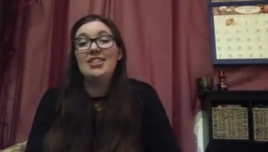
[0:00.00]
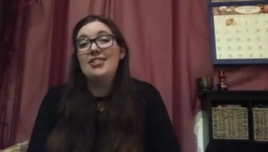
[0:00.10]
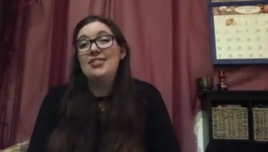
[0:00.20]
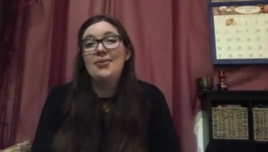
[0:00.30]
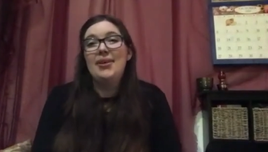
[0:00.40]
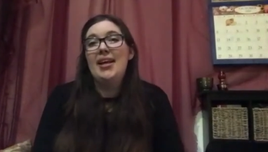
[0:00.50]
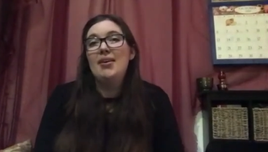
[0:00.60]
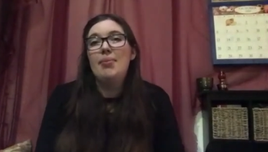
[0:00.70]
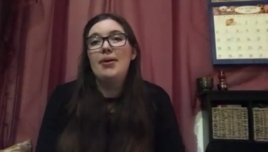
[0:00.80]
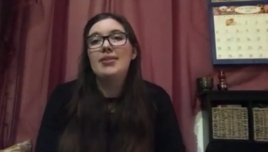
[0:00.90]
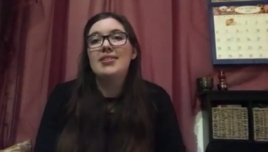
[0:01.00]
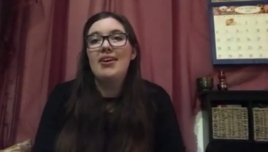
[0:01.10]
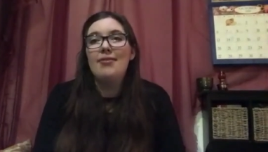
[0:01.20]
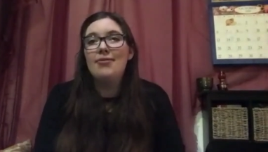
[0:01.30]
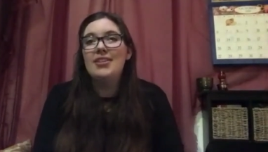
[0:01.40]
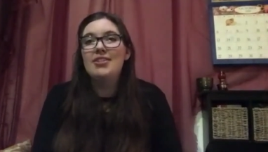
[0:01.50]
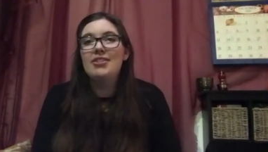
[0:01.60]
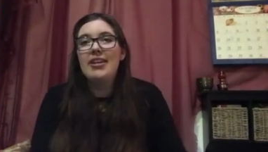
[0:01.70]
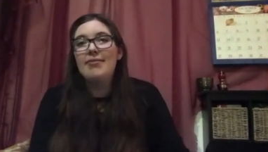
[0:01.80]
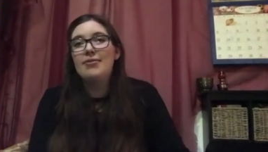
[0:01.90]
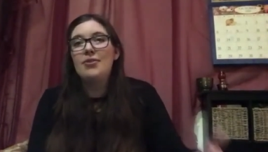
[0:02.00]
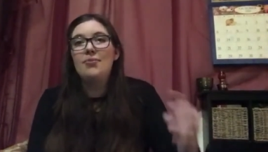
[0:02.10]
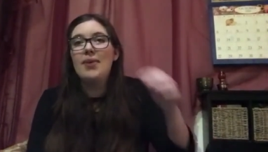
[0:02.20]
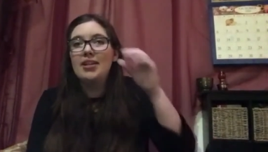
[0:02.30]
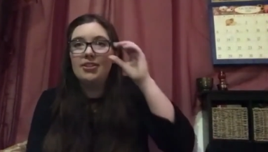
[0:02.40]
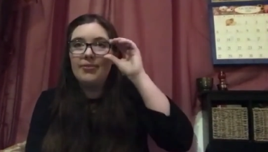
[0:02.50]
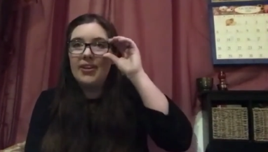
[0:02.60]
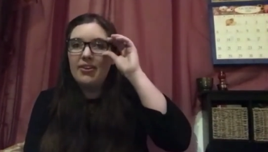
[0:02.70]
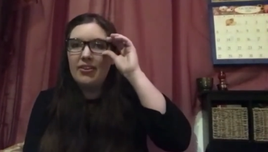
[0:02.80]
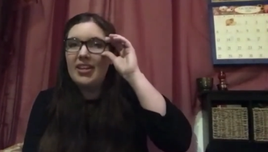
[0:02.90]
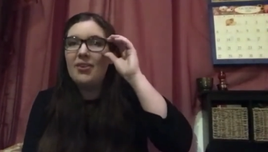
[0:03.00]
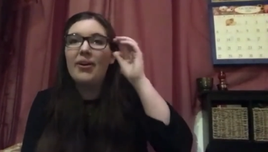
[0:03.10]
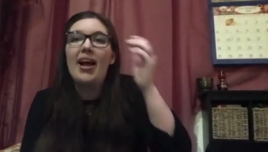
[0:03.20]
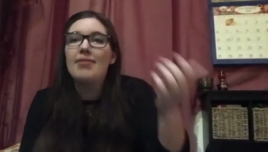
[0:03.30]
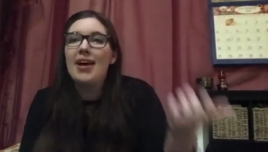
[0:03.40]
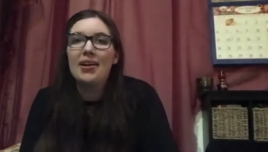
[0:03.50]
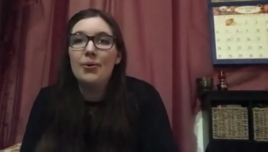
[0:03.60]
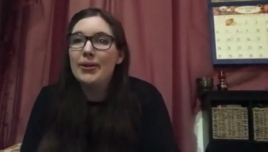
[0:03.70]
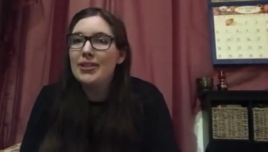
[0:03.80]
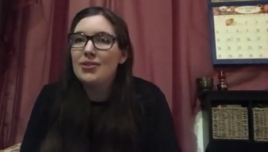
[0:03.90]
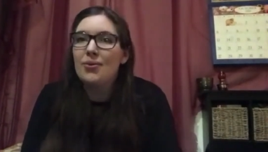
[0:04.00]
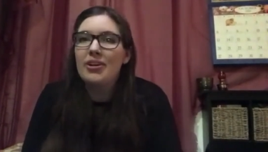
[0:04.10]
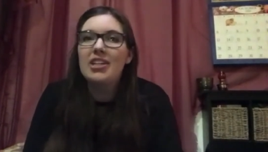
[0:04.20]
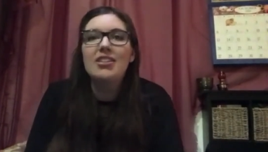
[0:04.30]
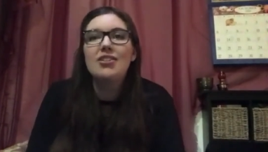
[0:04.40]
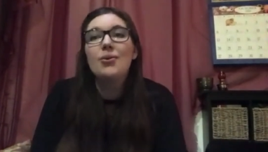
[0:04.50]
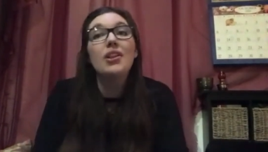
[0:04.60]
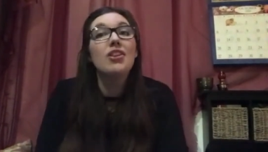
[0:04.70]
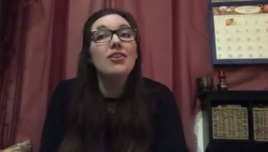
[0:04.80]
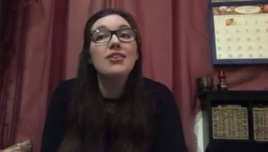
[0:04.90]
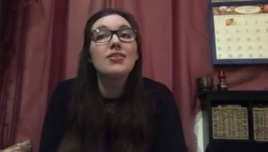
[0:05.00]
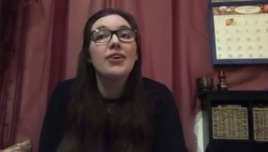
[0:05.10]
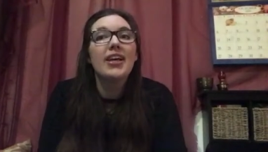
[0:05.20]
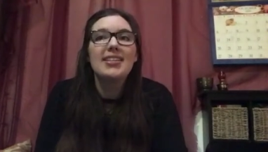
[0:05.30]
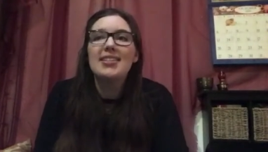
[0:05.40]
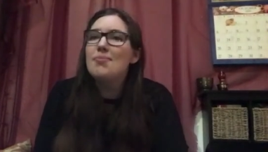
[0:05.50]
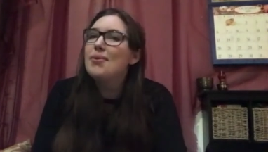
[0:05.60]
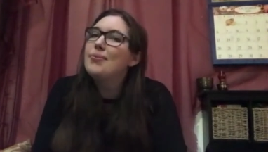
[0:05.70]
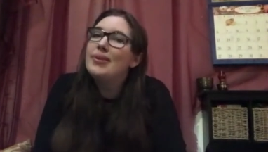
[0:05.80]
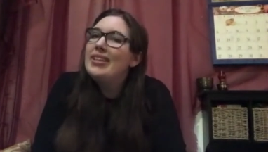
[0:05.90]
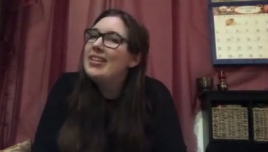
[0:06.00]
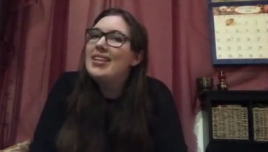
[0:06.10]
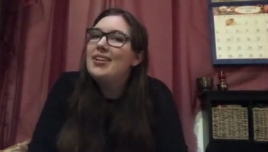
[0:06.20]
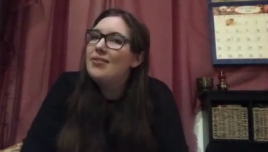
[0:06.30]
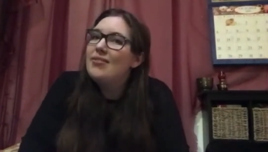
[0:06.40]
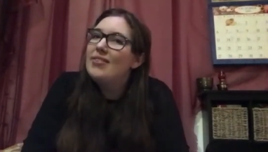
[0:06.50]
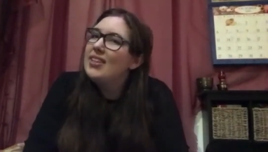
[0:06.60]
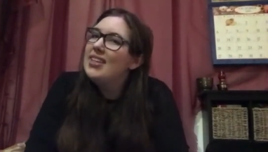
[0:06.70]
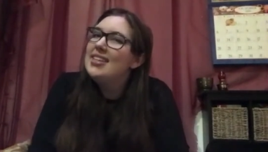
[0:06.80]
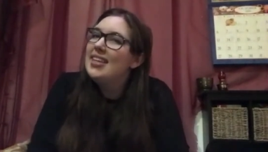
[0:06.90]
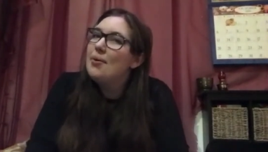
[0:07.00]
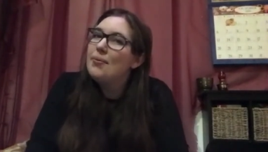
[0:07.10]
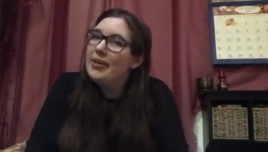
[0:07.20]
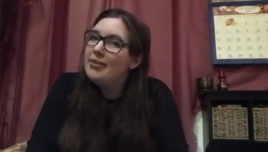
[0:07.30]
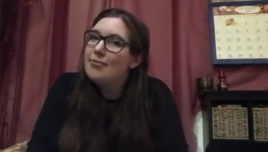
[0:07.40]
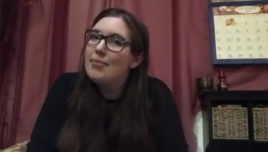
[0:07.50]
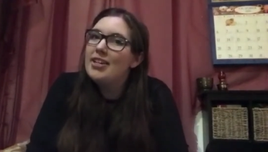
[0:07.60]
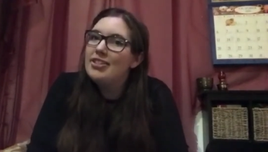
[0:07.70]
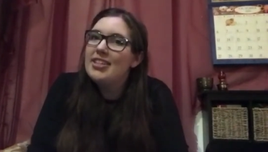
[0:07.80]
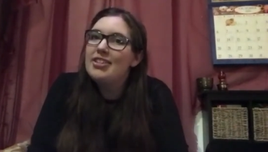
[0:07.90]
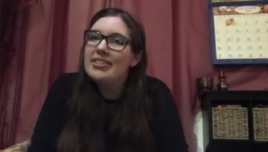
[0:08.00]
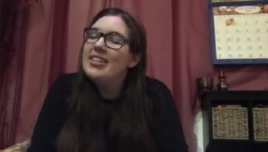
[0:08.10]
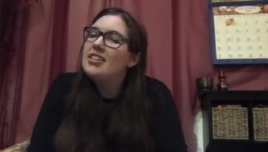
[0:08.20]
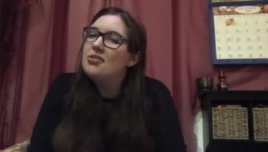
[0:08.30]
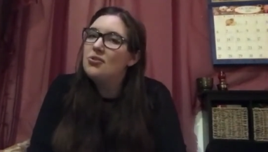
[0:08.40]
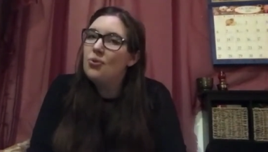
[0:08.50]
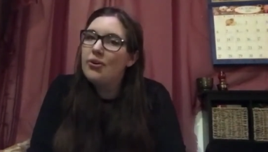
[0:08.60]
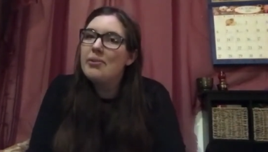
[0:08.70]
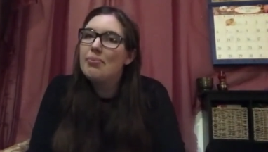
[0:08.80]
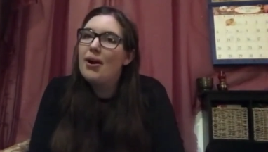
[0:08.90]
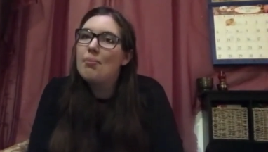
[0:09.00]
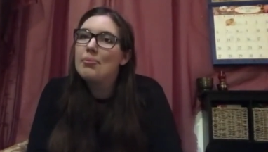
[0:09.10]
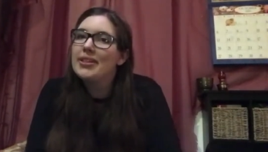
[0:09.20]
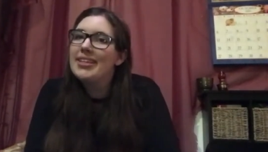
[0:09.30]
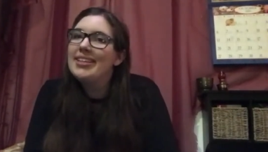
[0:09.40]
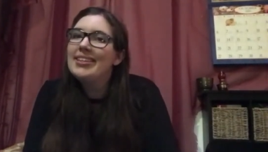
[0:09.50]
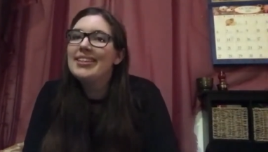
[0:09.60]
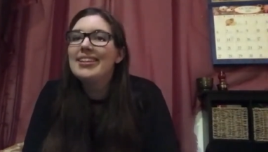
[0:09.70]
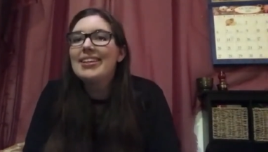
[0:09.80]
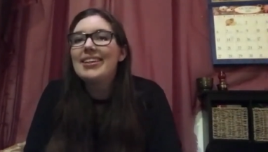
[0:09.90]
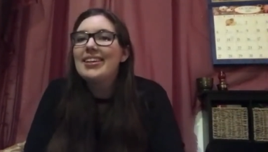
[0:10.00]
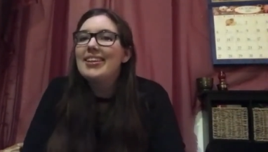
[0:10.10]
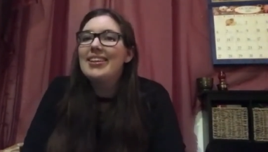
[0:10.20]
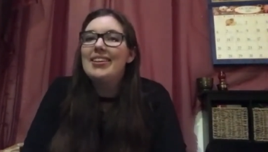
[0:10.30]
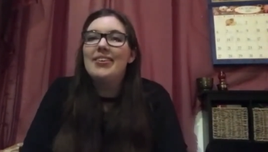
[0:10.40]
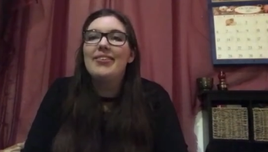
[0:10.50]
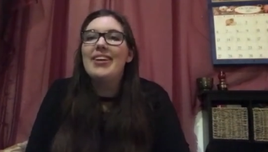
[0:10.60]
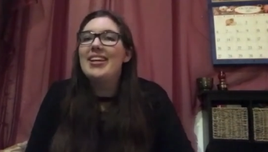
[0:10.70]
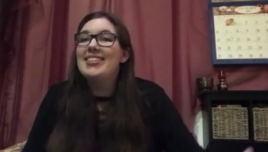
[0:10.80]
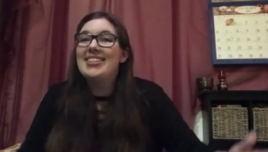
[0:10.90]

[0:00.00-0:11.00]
just don't care about stuff. They just have too much of it, or they don't have adequate storage. So it looks crazy, but really they don't really need to get rid of it. They just need to store it properly, and